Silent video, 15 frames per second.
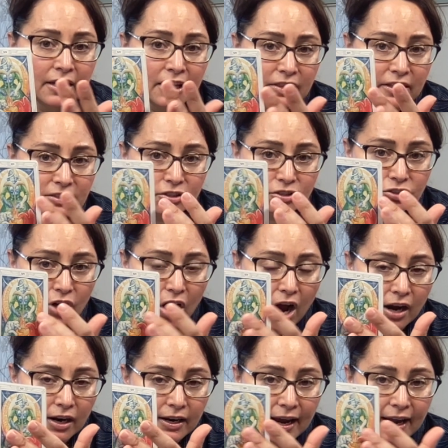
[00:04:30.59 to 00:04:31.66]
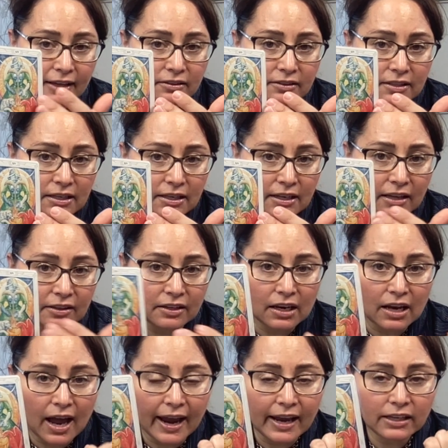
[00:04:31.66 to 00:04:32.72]
There's the dark and the
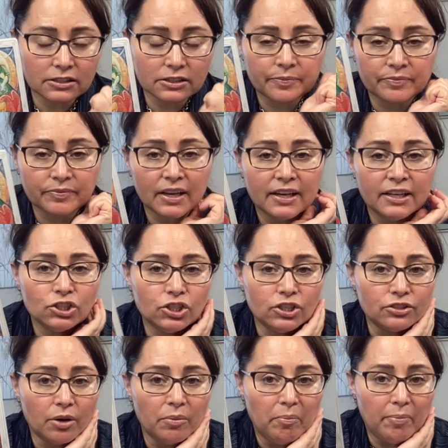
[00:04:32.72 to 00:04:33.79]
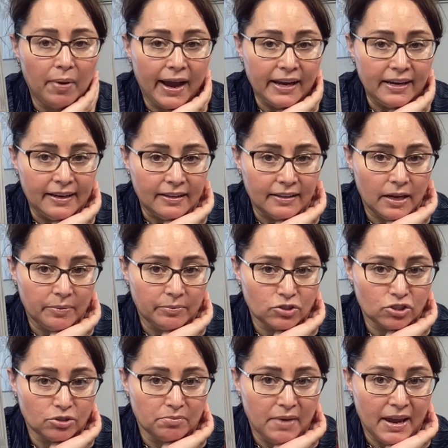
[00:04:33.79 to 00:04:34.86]
light. She's combining them
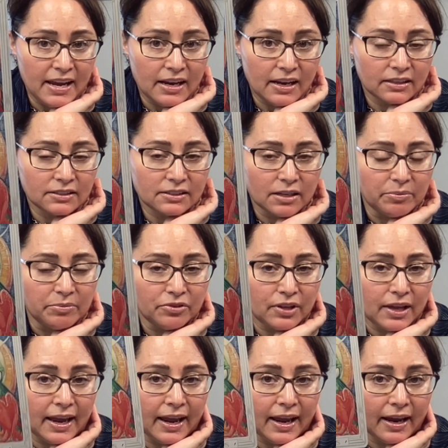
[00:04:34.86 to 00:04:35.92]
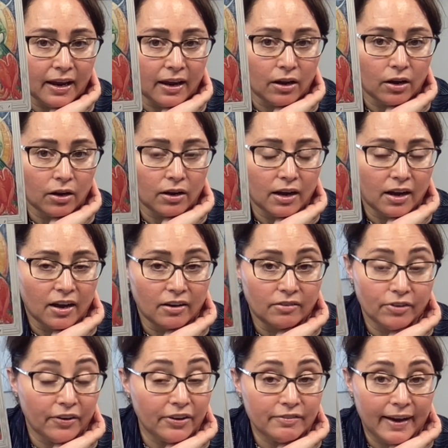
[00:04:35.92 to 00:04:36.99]
to make something
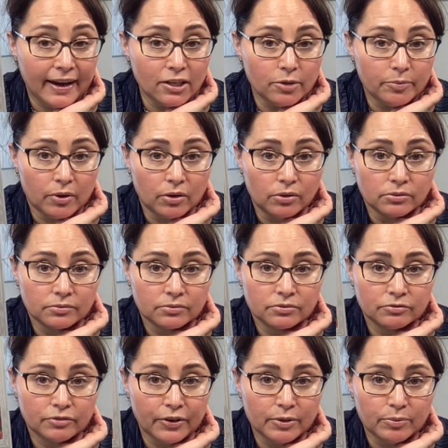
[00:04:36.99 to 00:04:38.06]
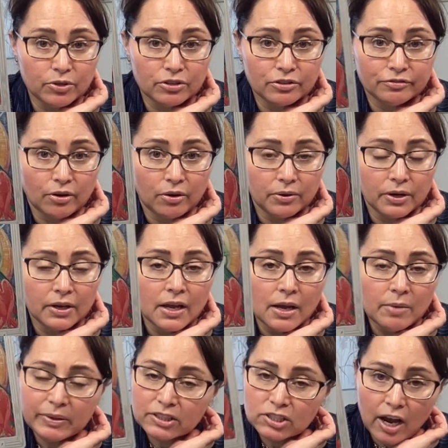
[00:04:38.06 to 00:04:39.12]
very valuable, very beautiful.
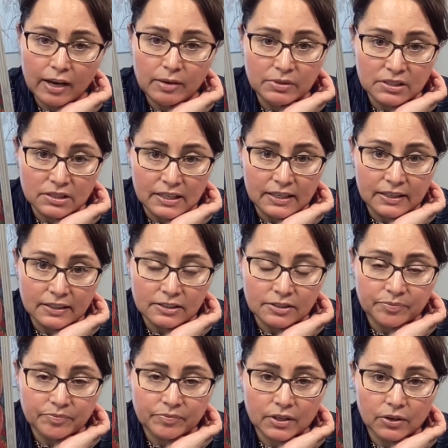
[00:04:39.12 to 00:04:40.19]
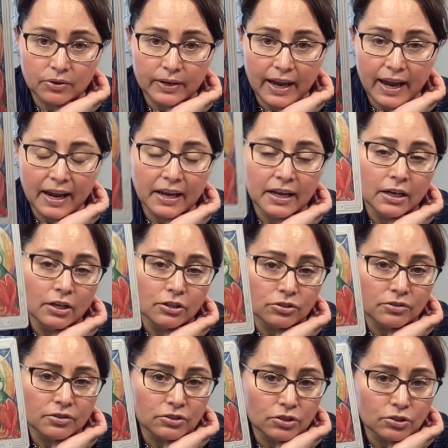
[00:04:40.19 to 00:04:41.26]
But time is needed. Okay, so
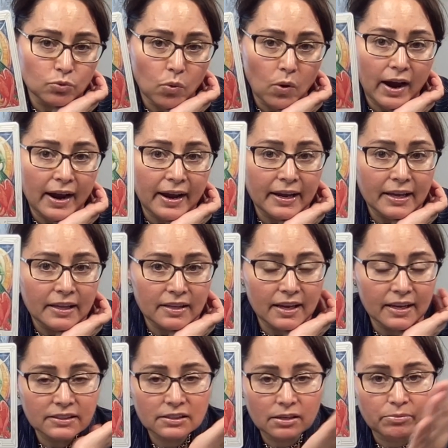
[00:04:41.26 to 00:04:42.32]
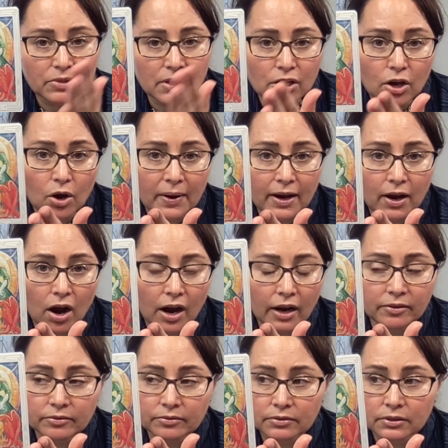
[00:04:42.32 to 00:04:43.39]
this is why there is something going
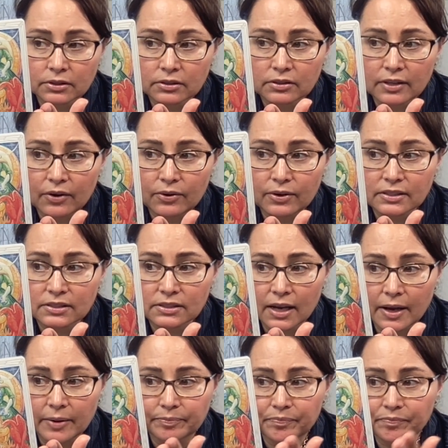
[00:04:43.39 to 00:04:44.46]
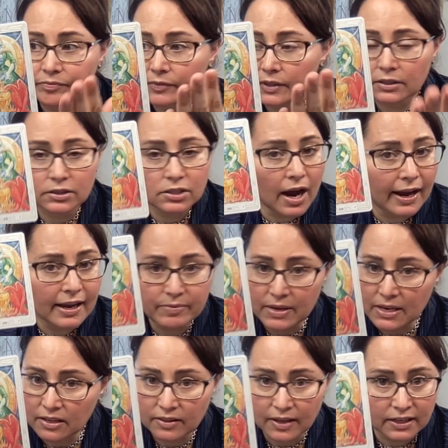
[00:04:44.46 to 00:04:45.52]
on. There is
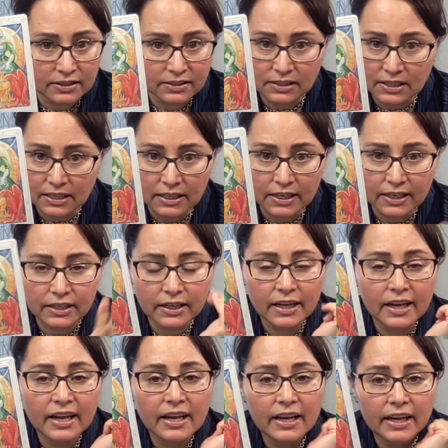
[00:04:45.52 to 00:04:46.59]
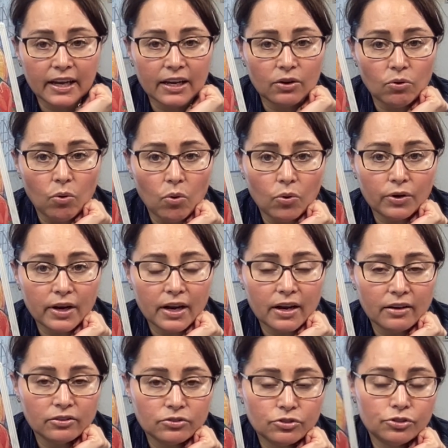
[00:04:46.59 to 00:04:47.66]
timing that is needed in
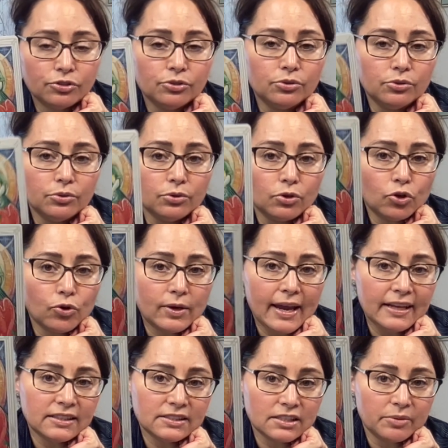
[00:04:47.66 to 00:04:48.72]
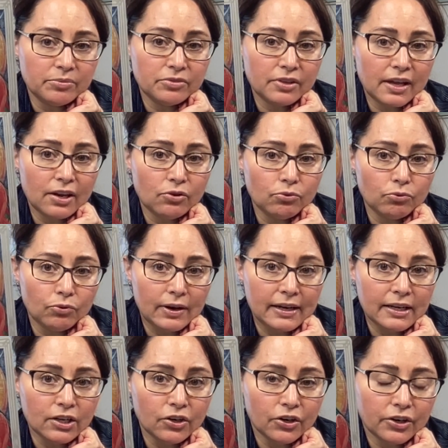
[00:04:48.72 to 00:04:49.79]
order to create something
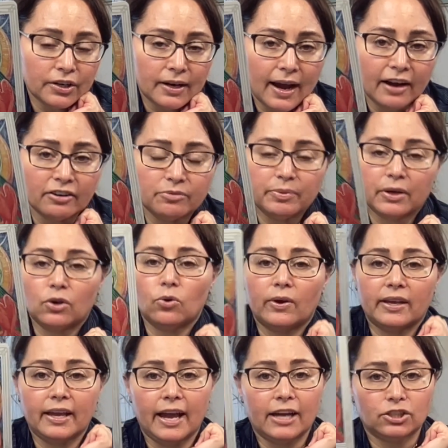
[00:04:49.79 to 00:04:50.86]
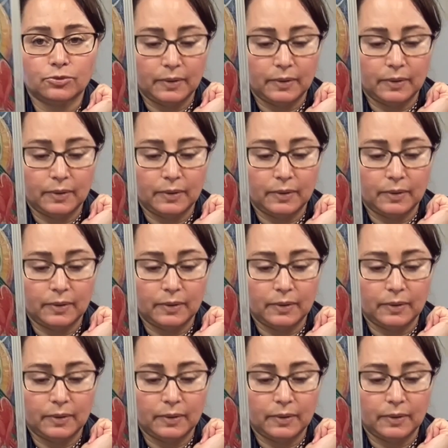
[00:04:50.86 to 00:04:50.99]
really good out of Bitcoin Cash.